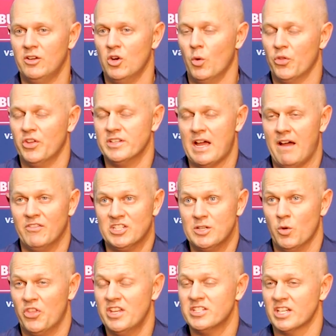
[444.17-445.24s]
you know, with his,
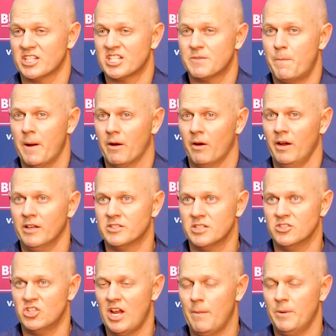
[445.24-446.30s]
obviously with his experience
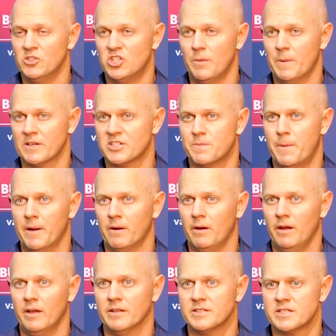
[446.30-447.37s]
and championship
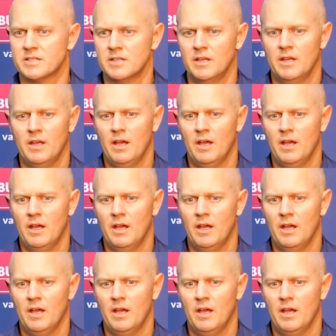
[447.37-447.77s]
experience,